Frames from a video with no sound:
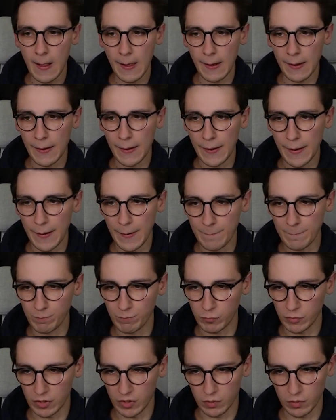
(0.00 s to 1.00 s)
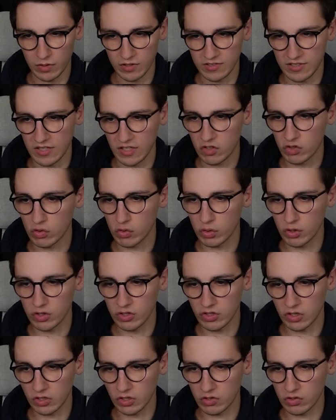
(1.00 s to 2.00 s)
We don't want to see the
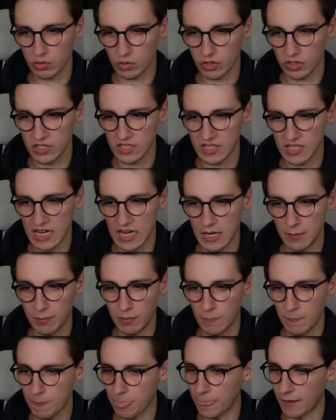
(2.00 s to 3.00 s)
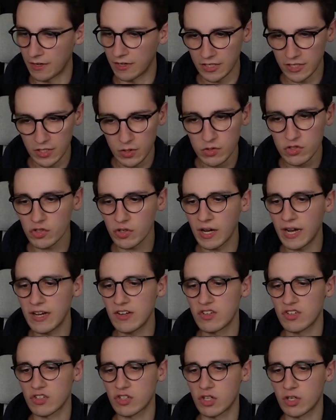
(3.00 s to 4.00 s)
source, not the source type. The user
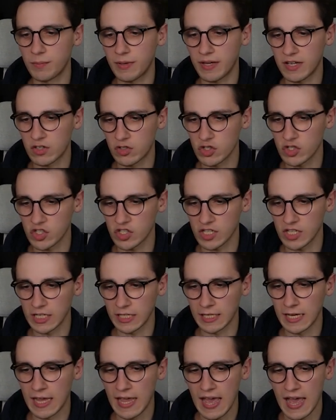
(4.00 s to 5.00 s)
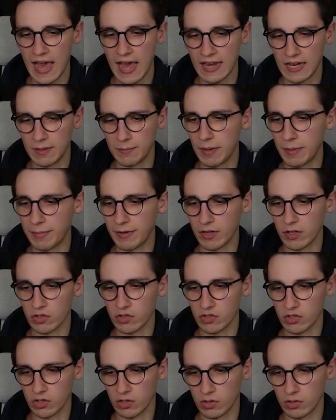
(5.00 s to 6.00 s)
agent could be interesting. And then maybe
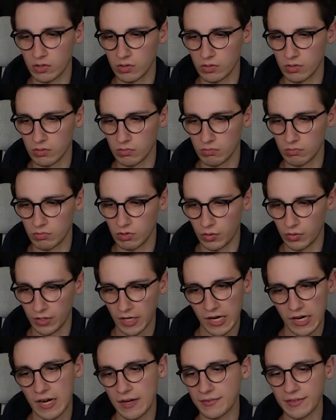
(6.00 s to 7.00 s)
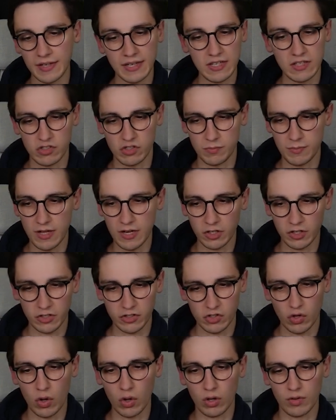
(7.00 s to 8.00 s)
also, no, the account ID doesn't matter
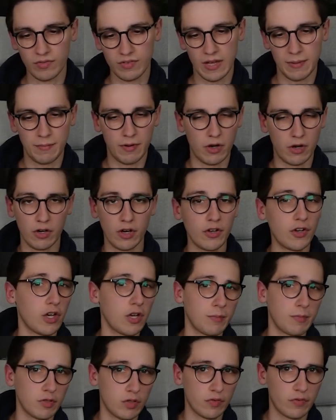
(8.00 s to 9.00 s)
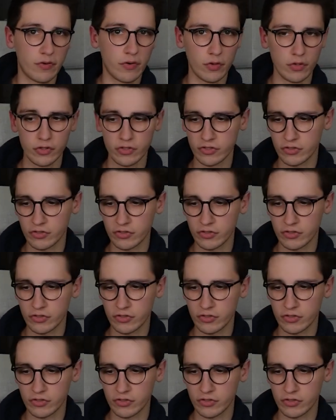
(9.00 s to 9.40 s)
because all of them are anonymous, of course.